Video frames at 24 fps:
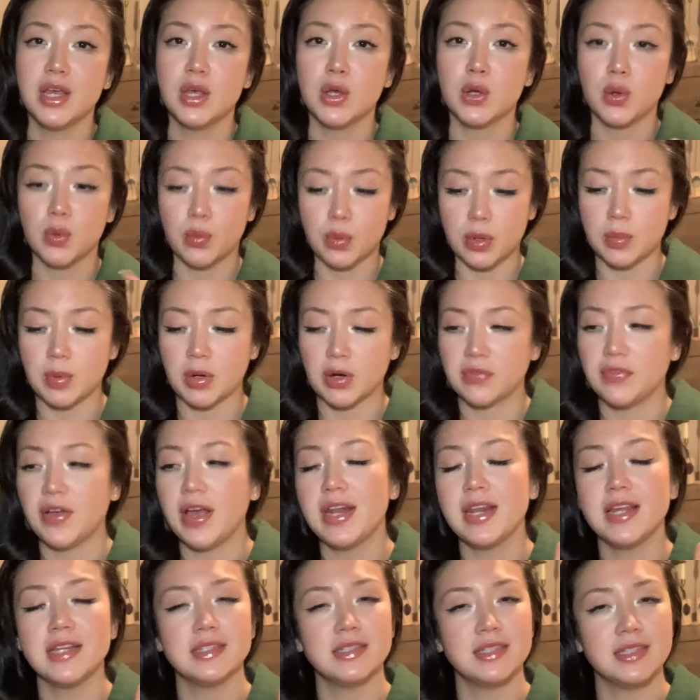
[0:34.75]
career, work,
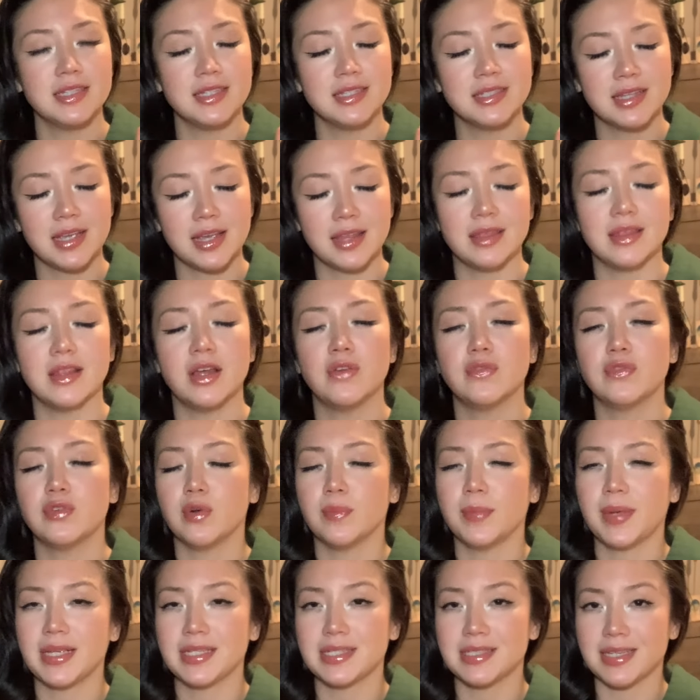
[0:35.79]
finances, and love,
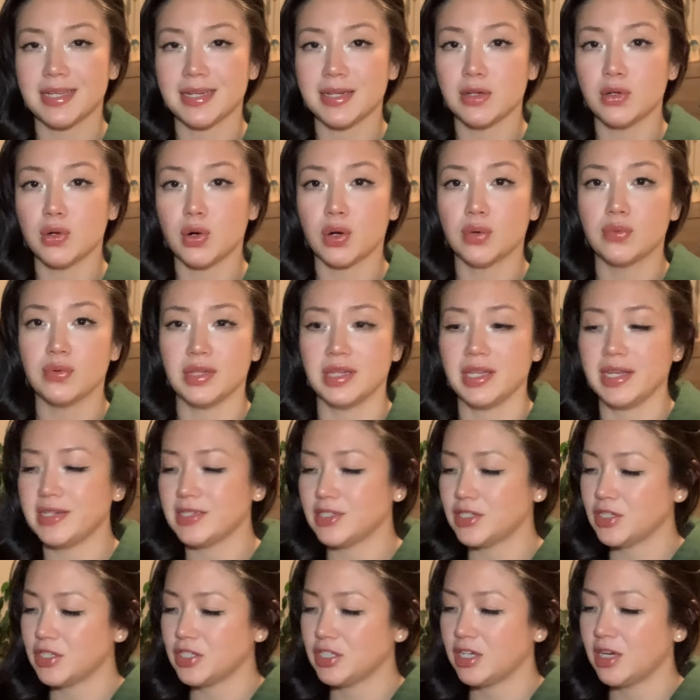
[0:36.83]
romance, dating, or
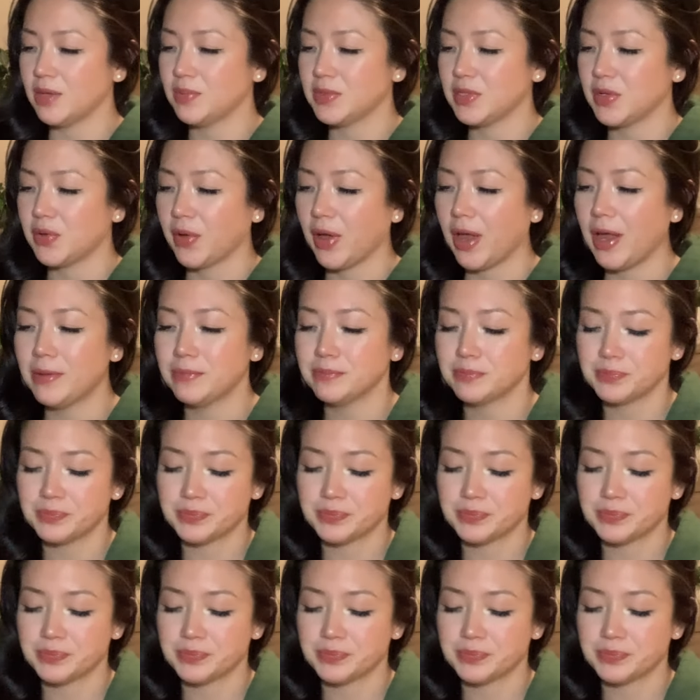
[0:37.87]
relationships, okay?